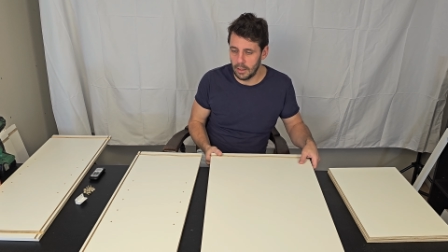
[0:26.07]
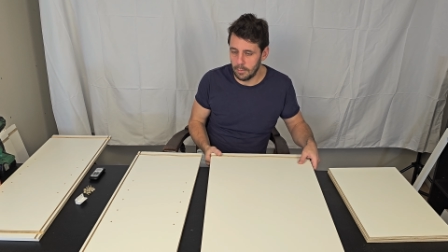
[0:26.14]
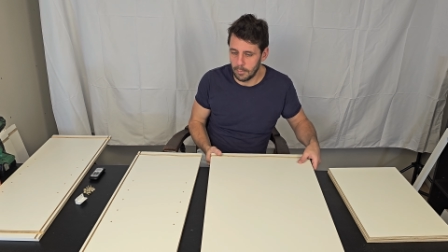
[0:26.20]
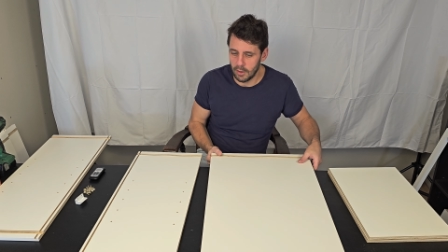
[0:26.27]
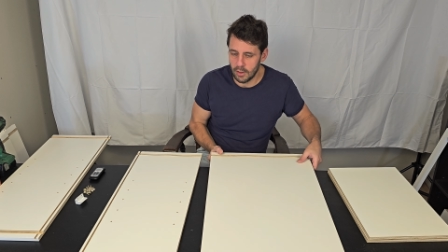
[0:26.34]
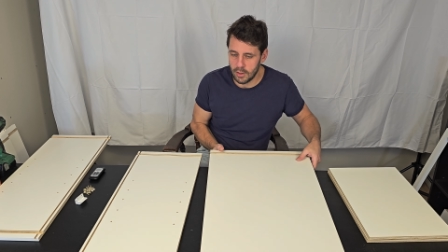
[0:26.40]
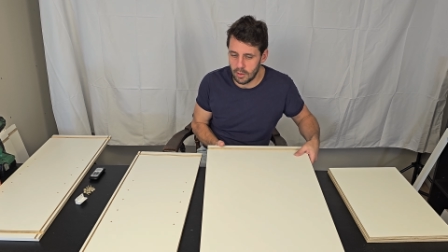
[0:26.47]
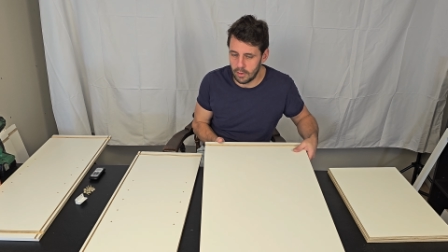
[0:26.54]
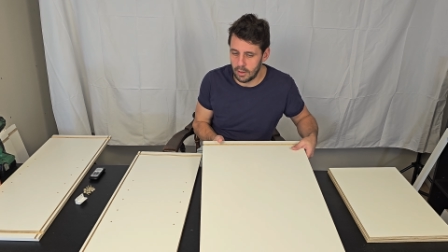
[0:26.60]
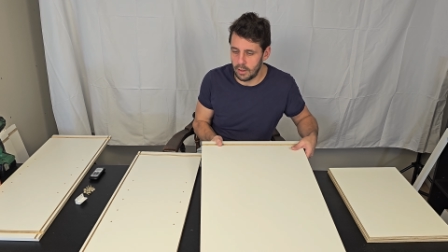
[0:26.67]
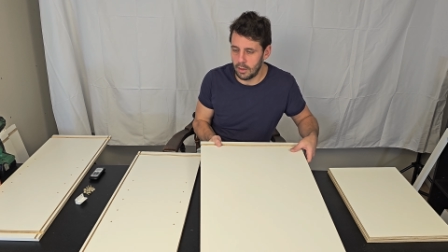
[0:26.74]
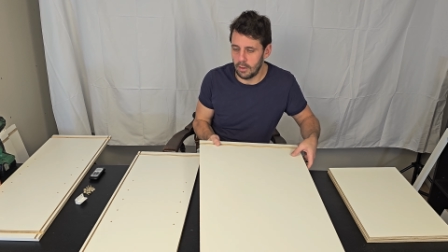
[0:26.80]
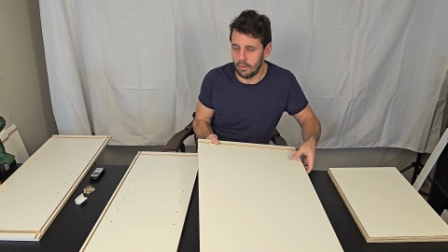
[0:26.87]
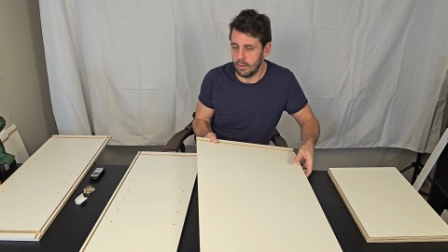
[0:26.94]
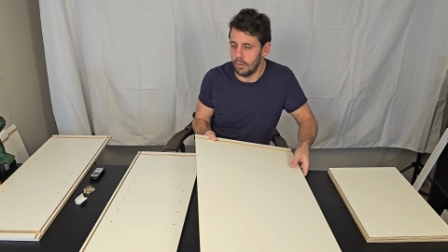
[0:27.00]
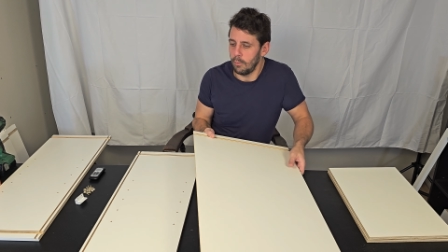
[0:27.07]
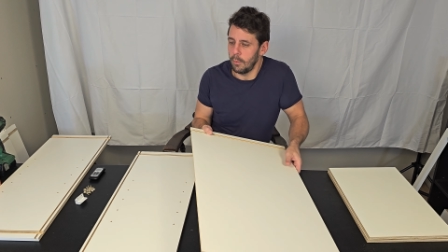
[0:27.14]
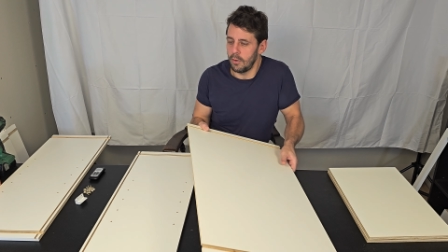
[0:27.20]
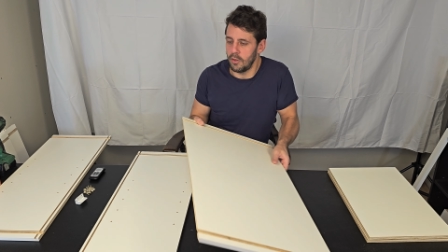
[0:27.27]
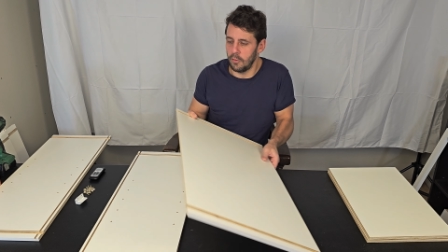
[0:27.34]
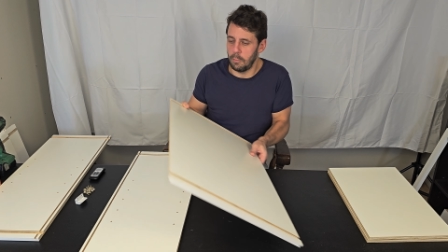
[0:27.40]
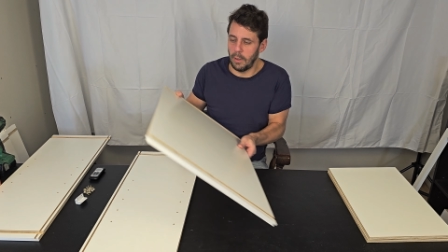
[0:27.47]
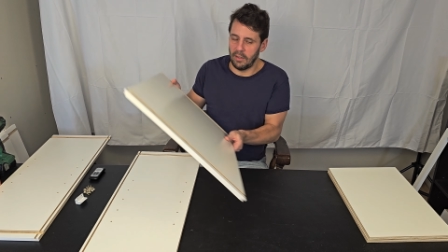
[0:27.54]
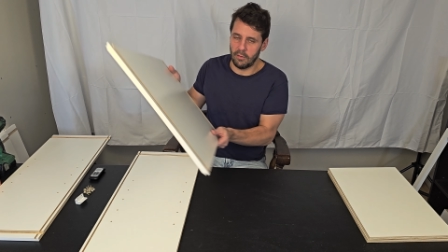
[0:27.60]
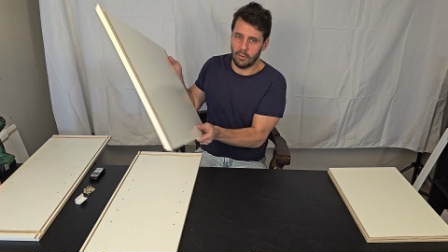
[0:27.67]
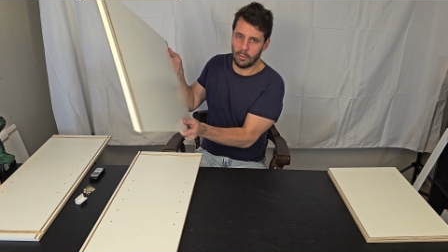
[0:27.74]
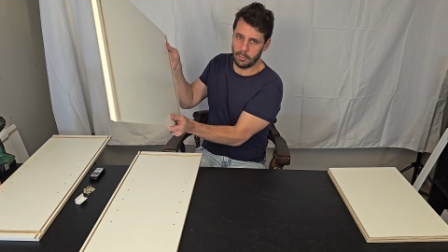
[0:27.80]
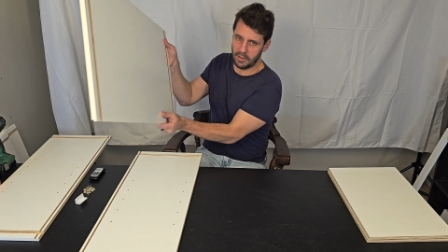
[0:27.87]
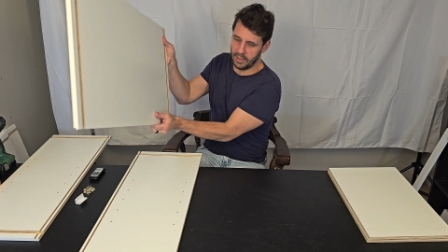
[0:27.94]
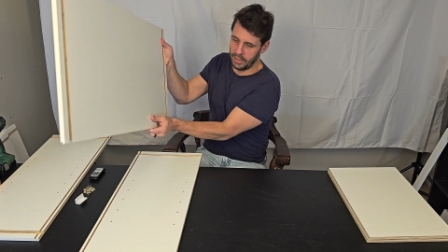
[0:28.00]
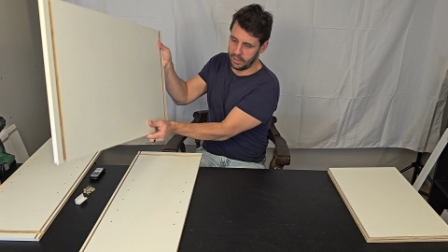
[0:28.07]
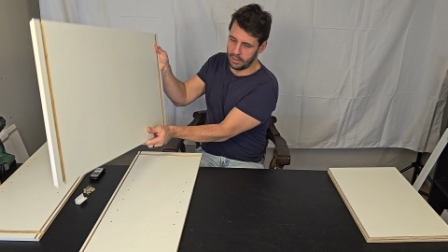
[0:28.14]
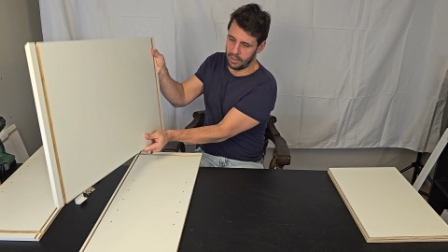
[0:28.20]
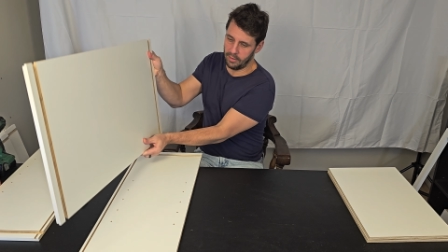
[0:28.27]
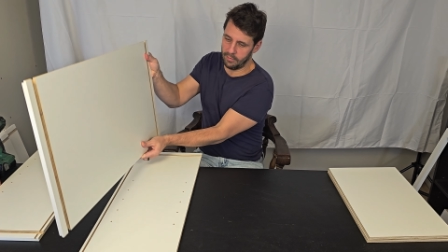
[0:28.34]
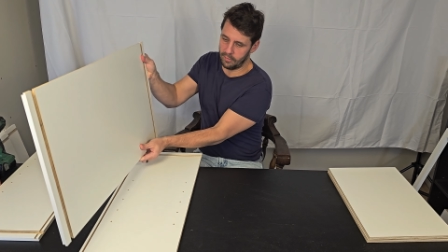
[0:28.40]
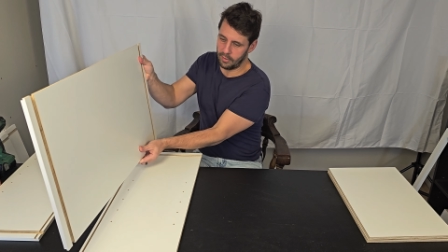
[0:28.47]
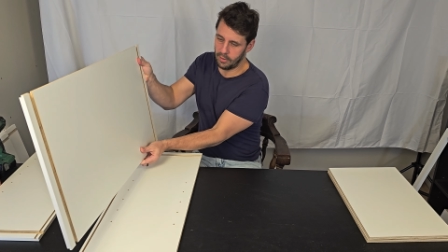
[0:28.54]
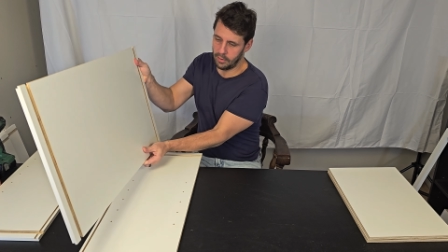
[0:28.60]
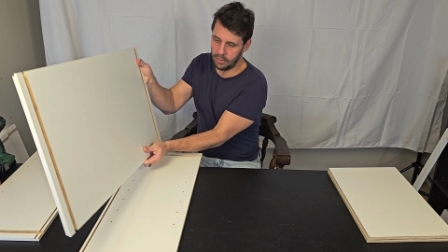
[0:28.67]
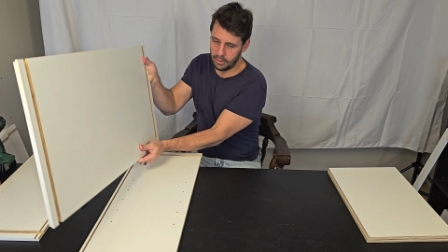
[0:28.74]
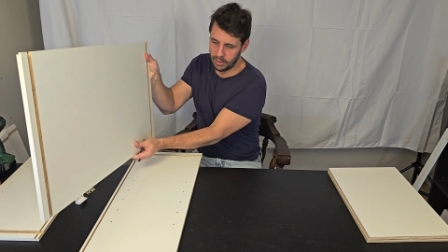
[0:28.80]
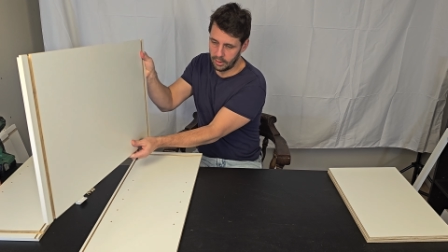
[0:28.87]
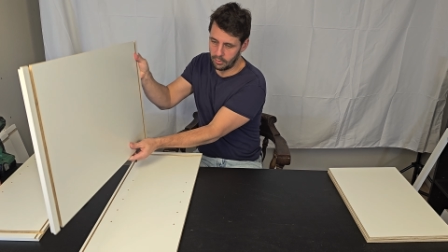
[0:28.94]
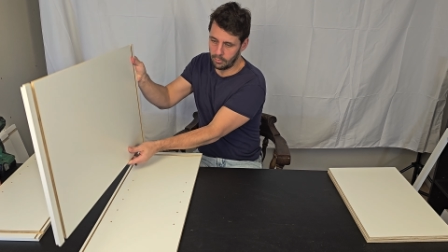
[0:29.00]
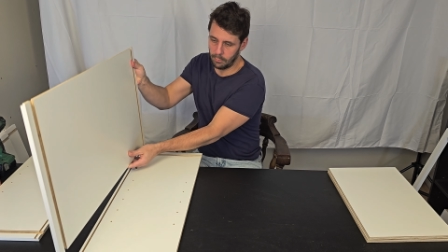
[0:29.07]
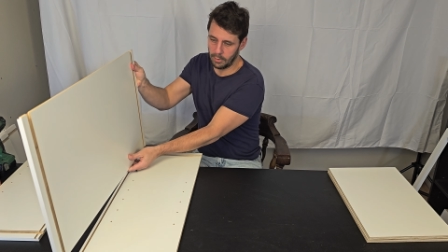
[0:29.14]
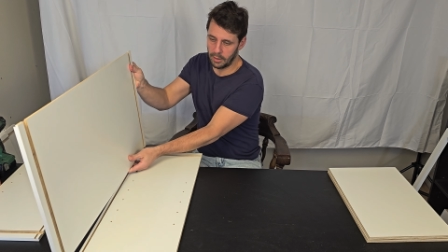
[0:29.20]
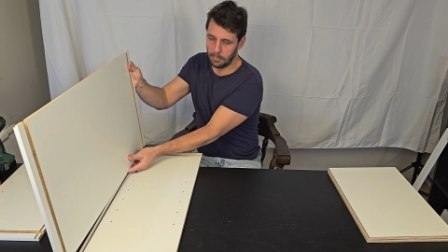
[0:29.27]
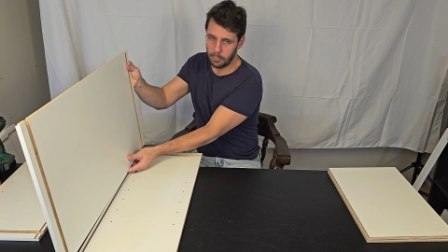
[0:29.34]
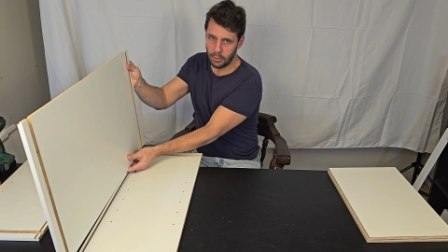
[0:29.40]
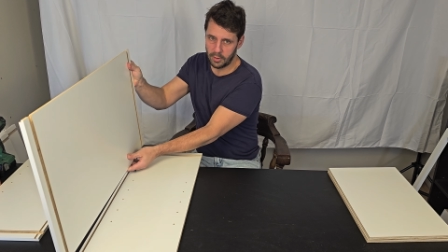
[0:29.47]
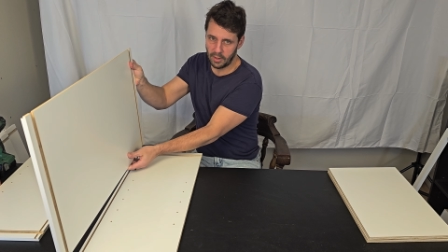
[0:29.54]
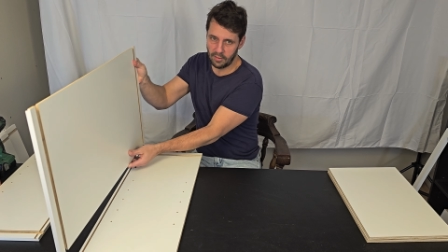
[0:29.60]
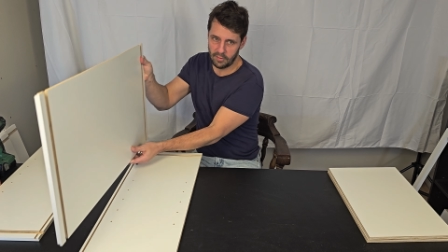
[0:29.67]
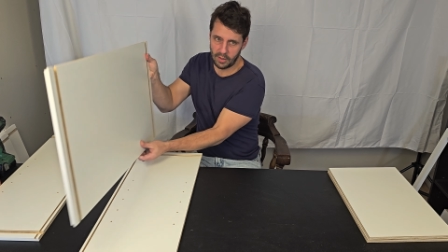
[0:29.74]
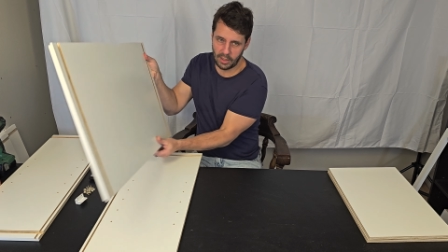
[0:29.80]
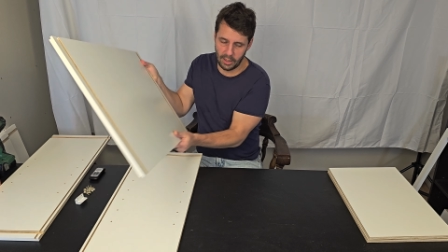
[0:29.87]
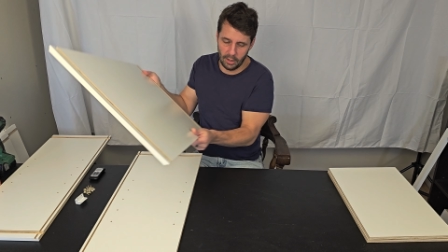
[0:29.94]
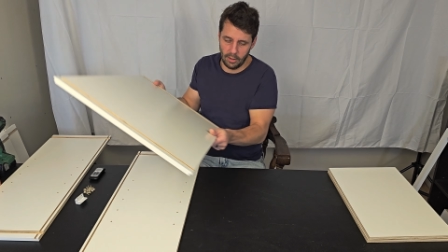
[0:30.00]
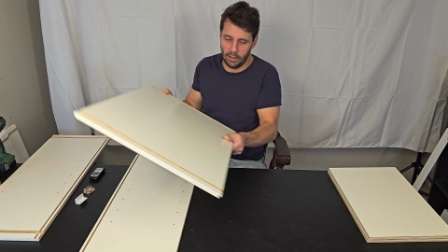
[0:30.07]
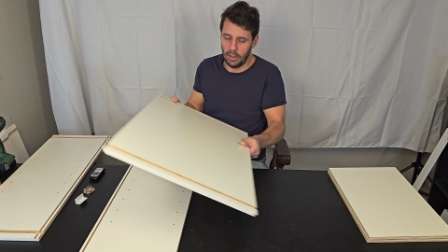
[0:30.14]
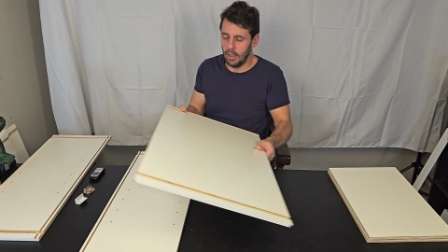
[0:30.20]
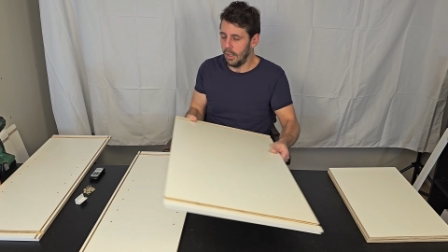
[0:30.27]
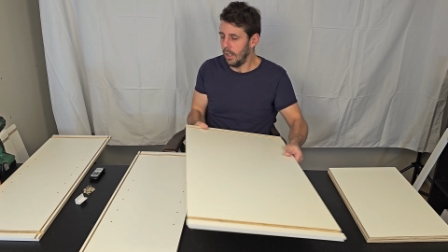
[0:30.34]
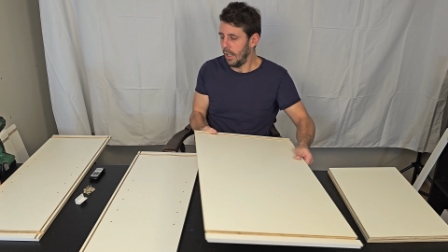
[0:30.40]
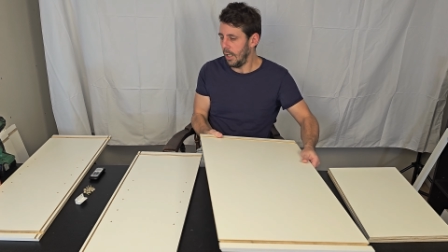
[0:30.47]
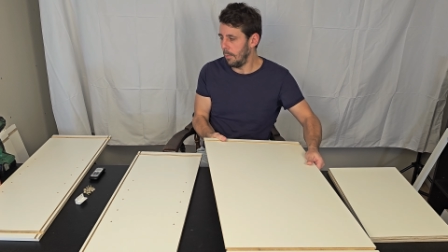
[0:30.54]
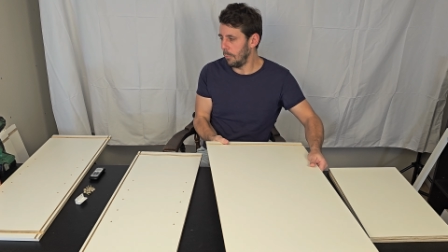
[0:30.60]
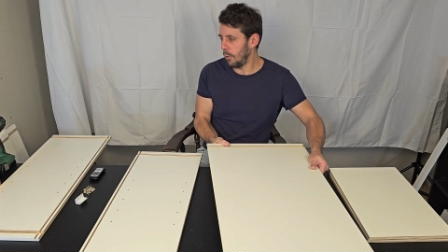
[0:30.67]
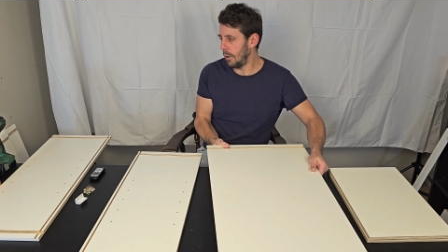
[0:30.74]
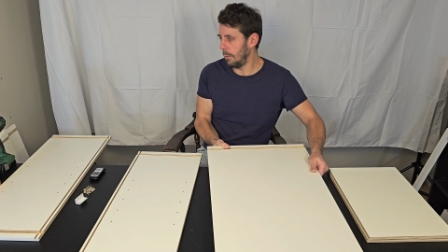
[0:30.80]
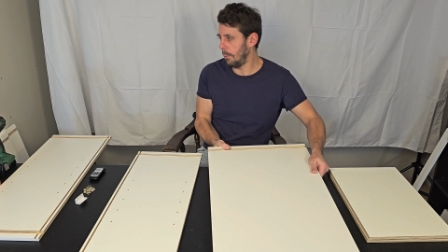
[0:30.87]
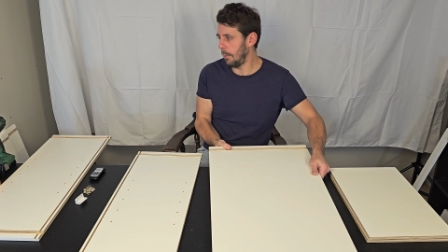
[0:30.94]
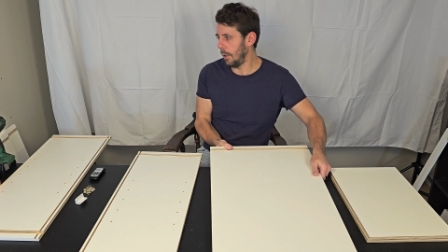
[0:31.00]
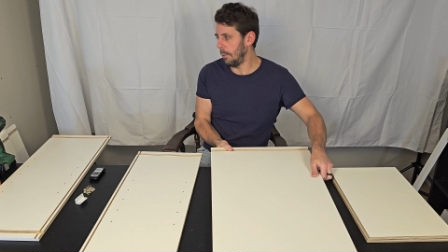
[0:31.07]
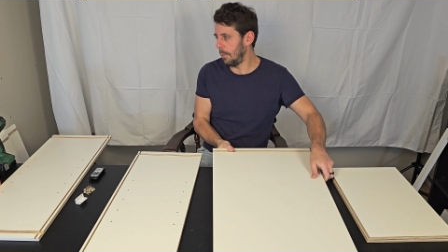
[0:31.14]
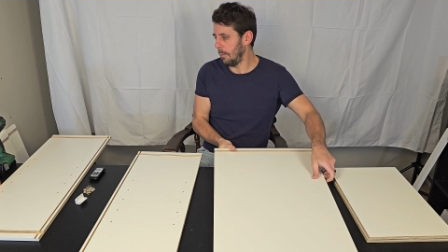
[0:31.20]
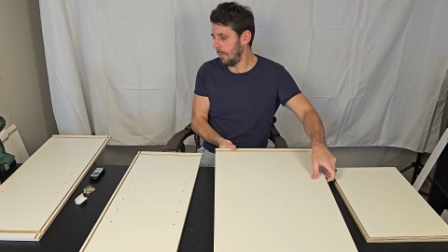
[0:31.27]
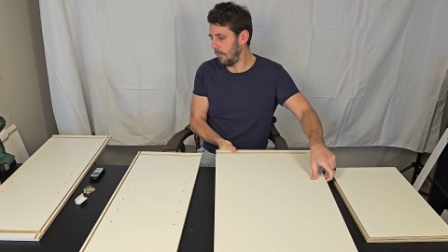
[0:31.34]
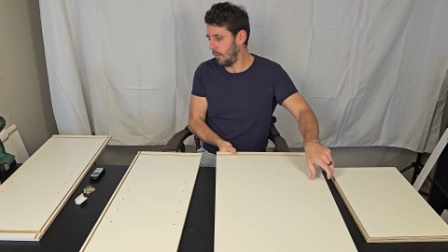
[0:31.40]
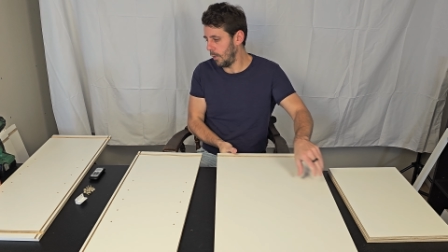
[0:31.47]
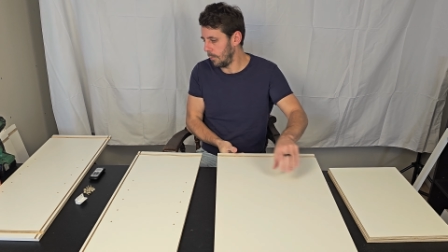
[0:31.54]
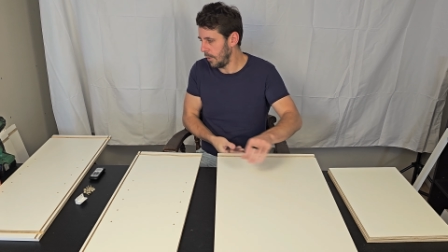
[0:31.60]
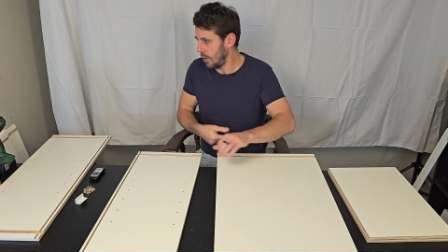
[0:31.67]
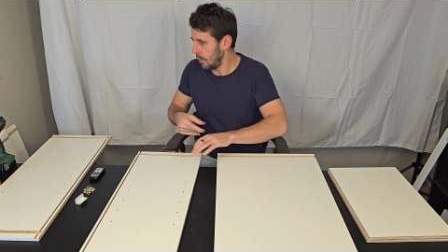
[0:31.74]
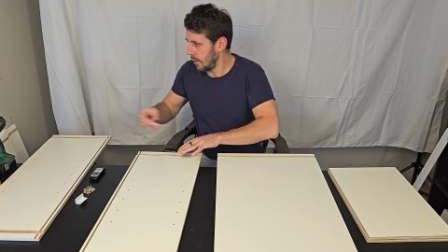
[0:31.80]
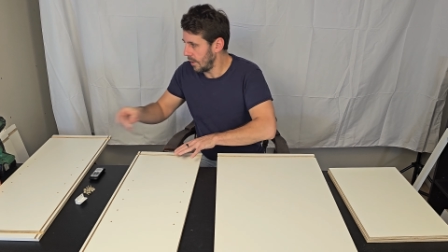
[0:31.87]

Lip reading: And I'm going to show you, we just basically, we take this, we're going to put this here and blah blah. But before we do